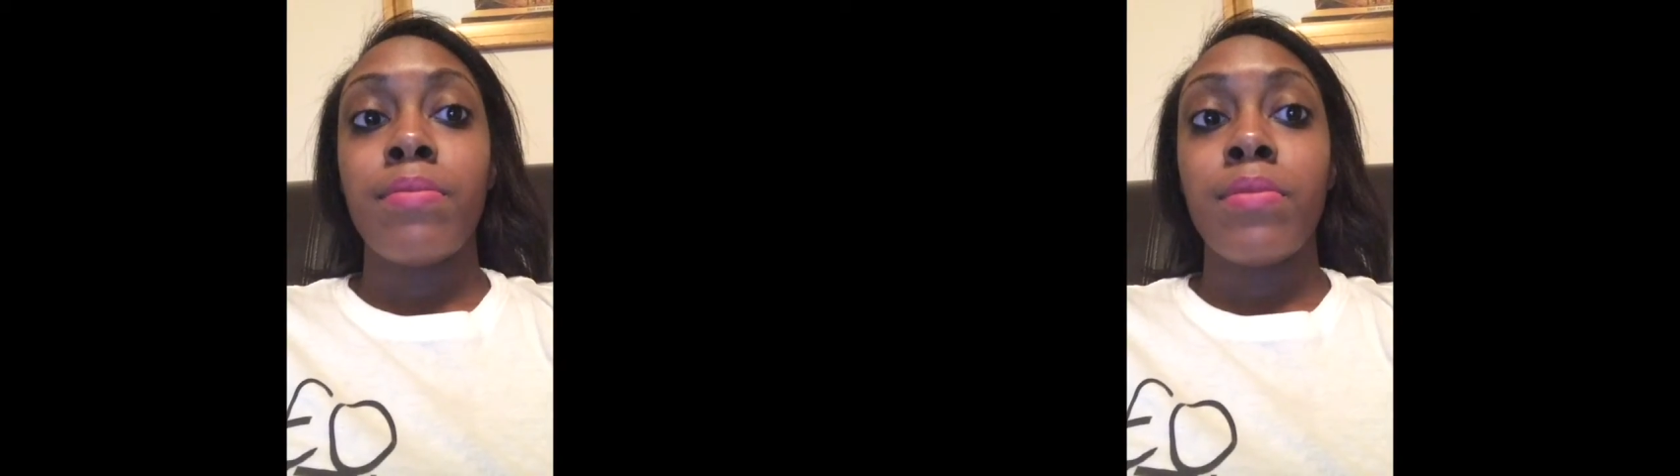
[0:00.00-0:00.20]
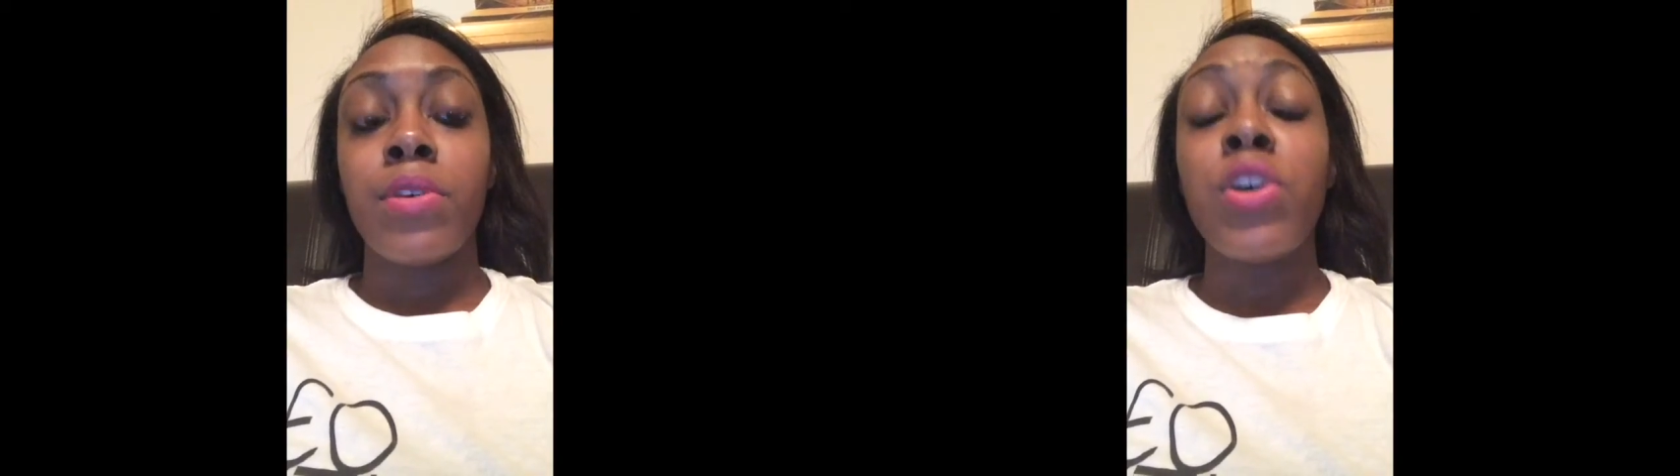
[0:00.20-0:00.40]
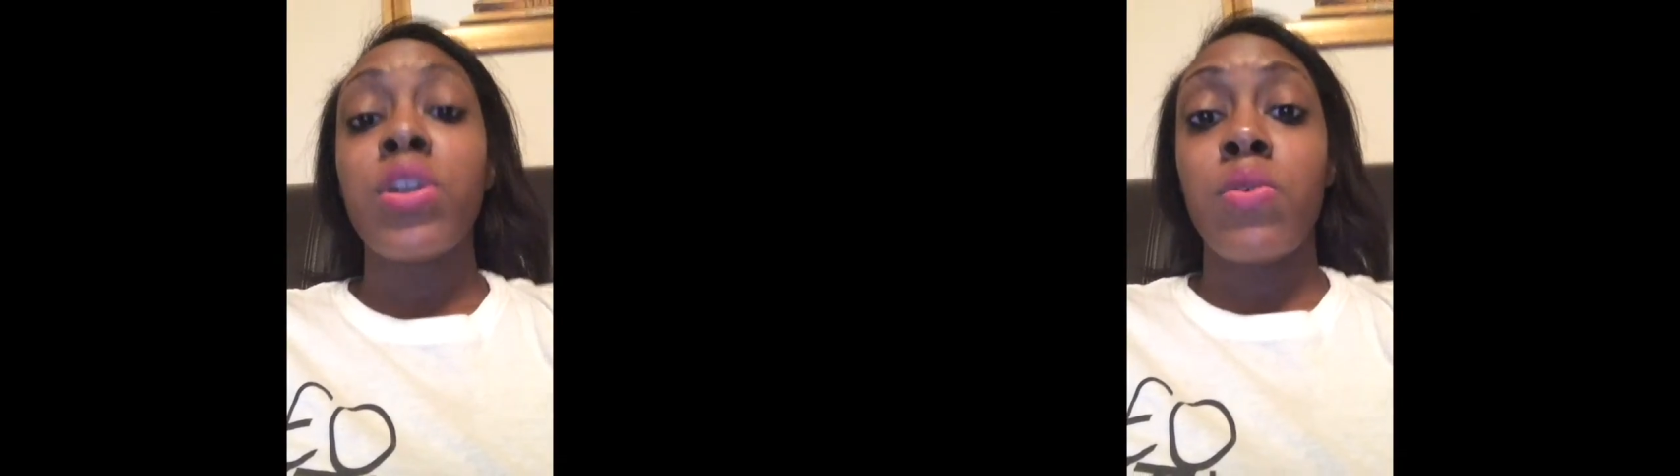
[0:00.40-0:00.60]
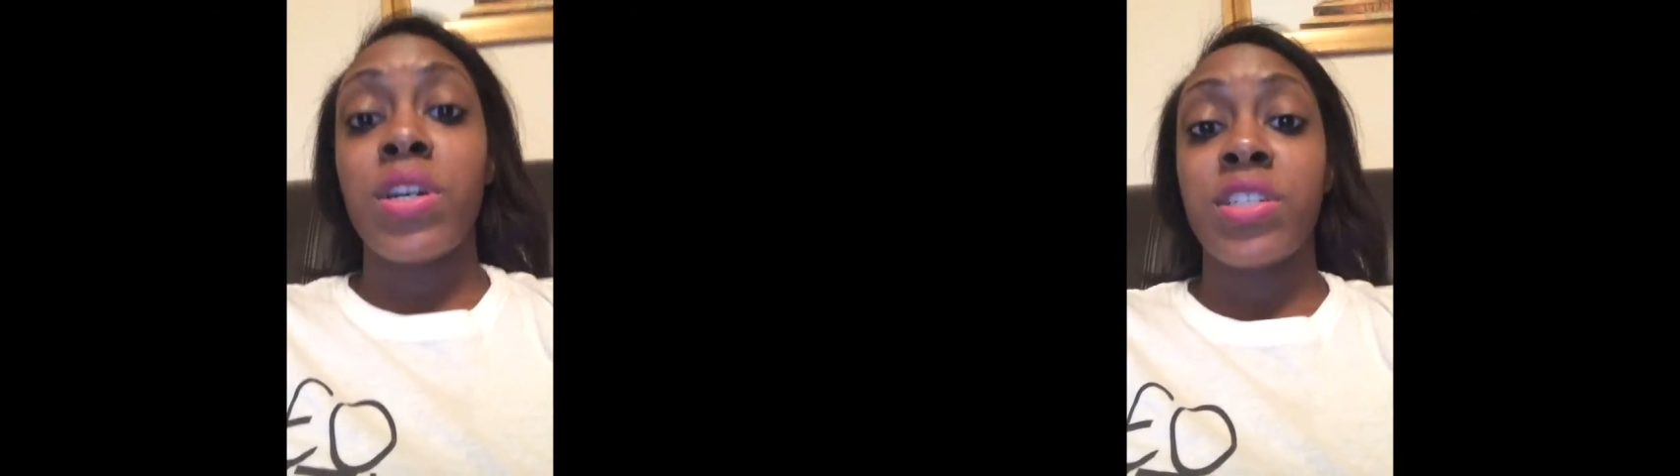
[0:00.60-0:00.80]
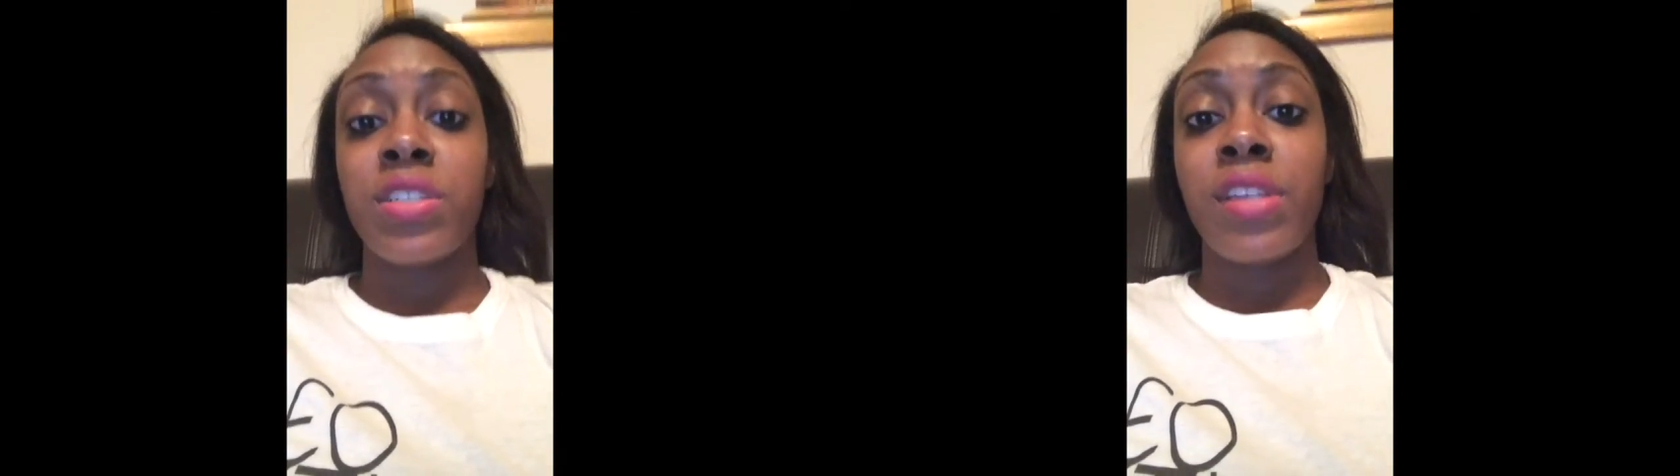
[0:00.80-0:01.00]
good
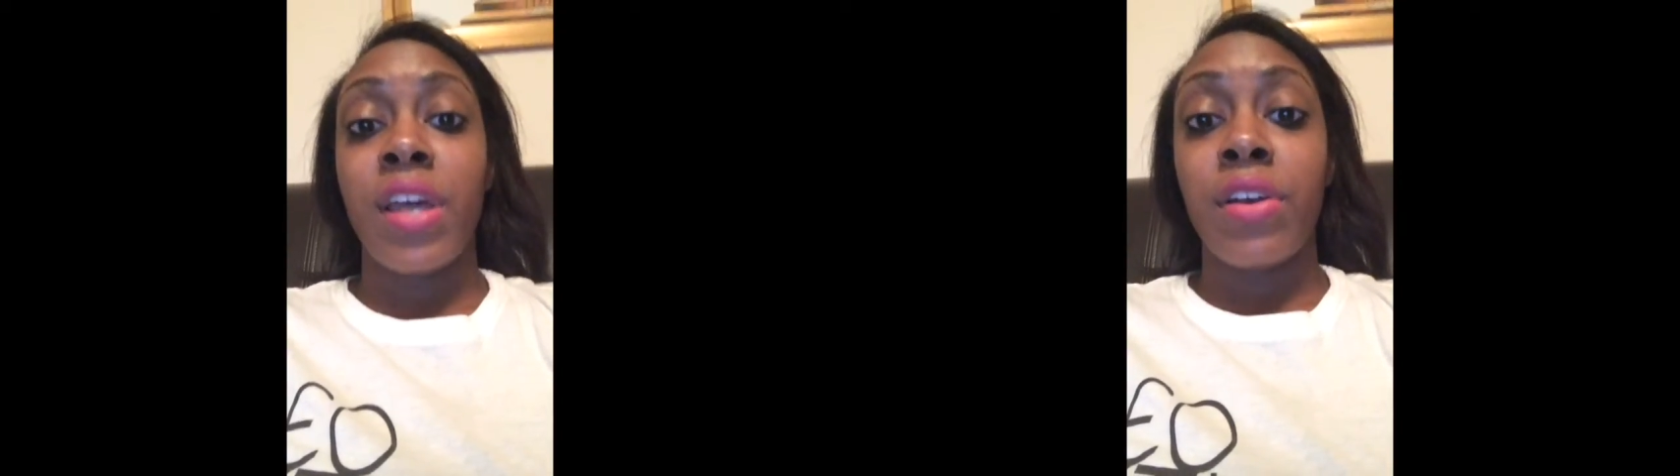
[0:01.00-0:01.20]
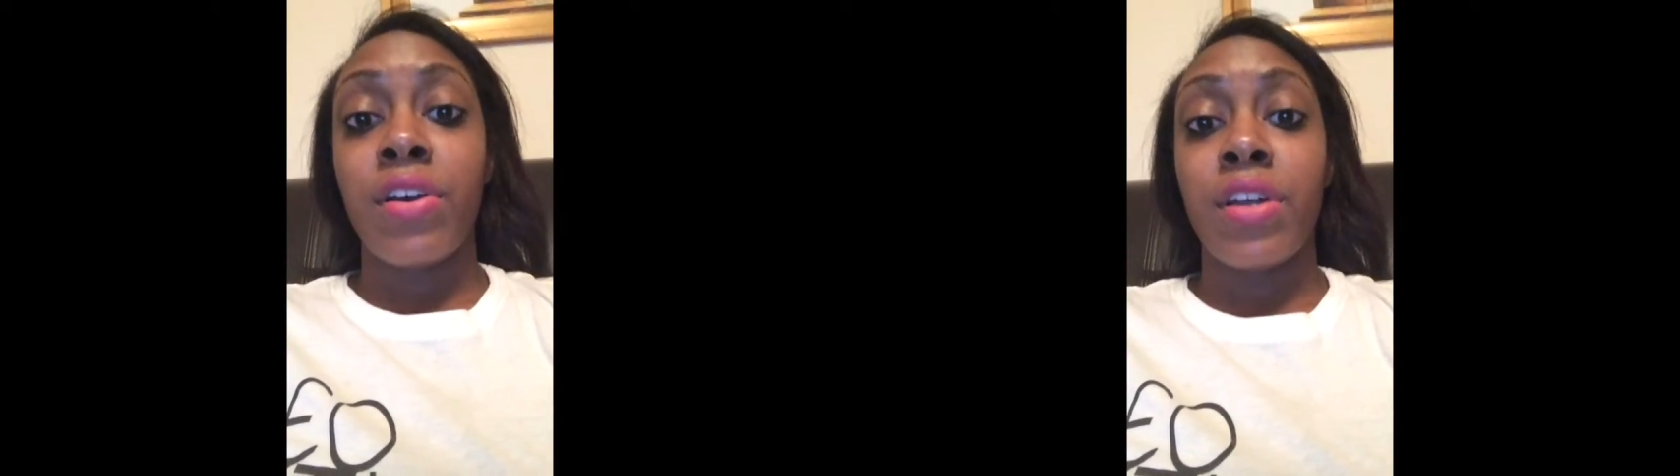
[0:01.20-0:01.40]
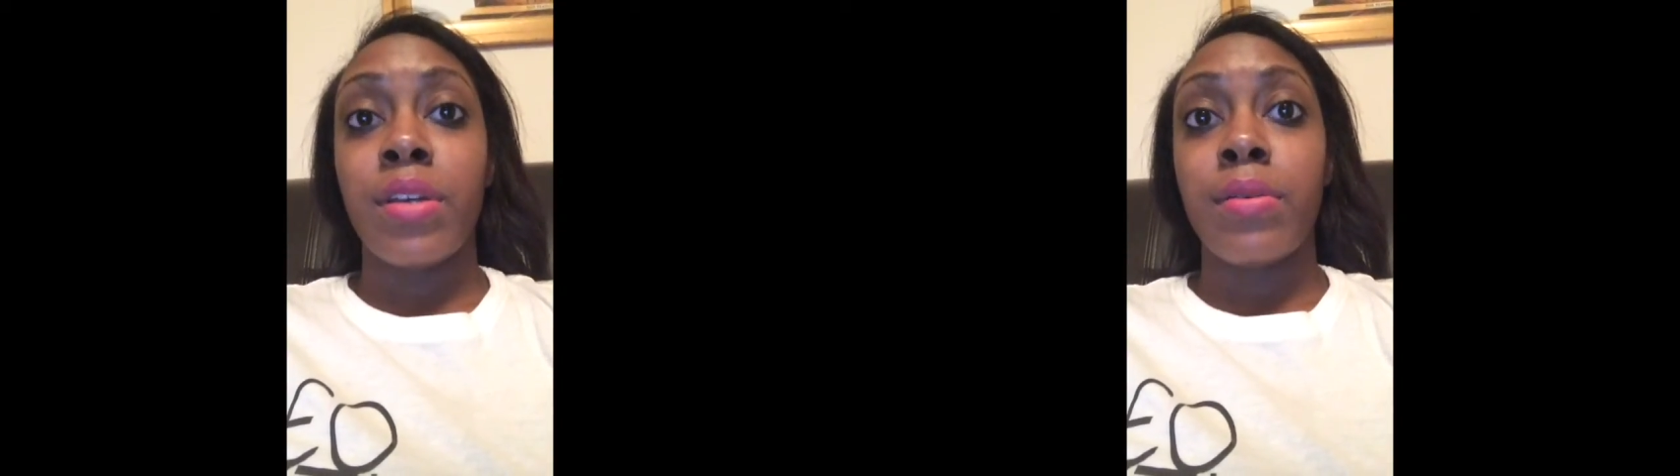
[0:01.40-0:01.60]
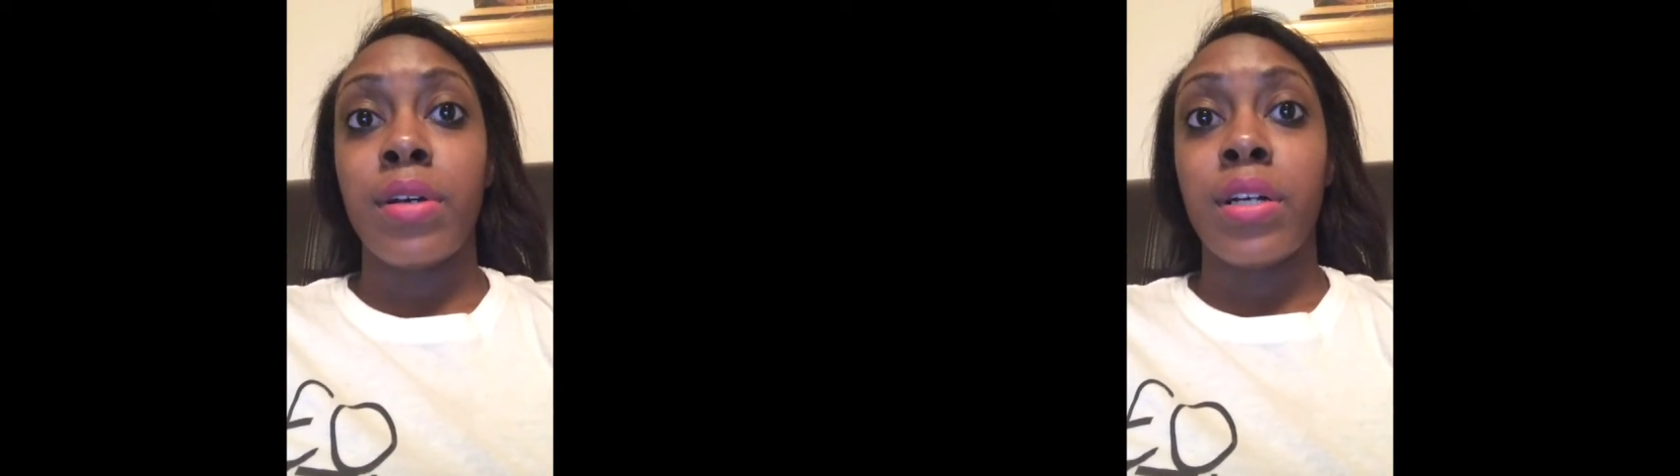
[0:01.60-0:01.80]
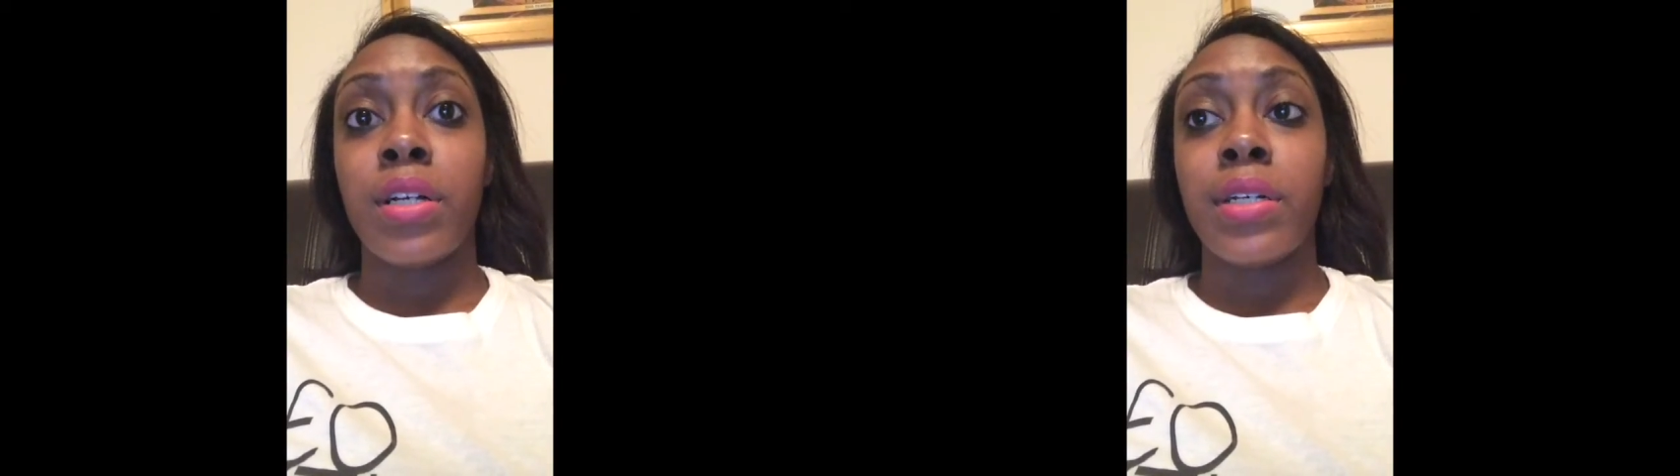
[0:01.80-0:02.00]
questions that are
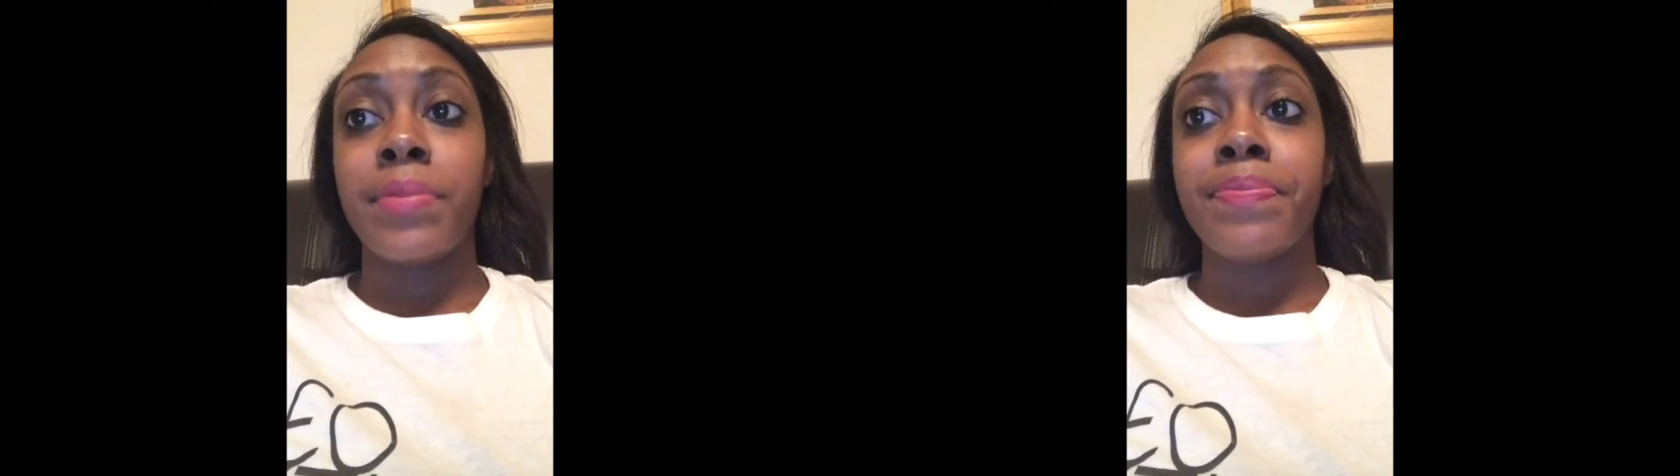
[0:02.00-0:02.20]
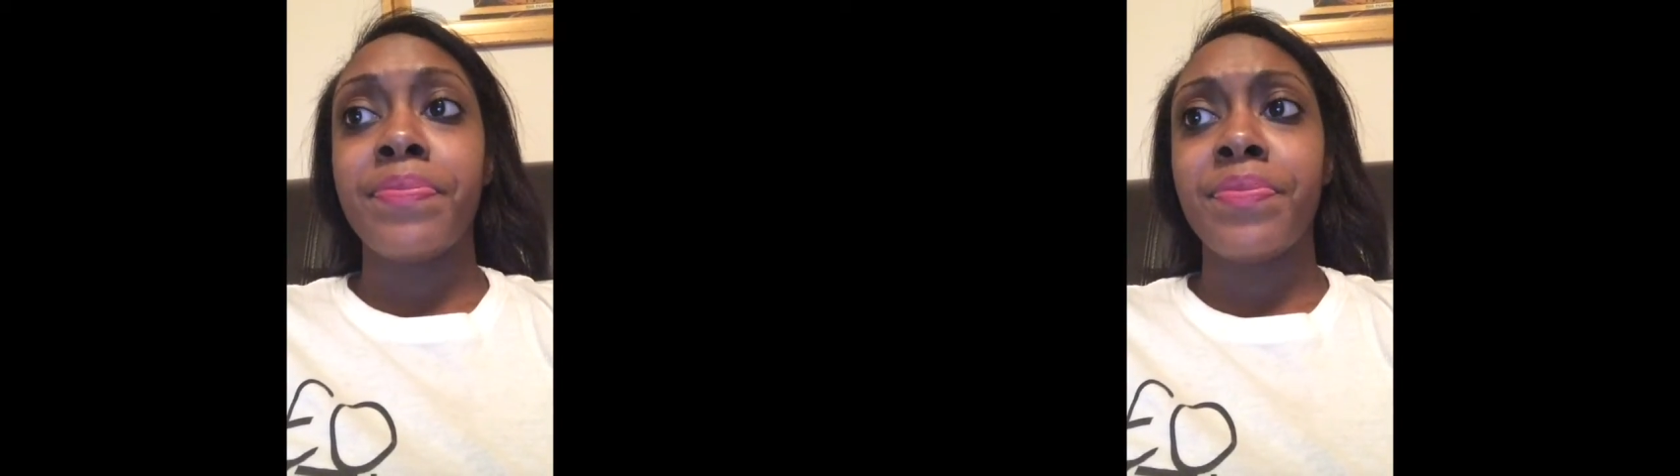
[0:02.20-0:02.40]
gonna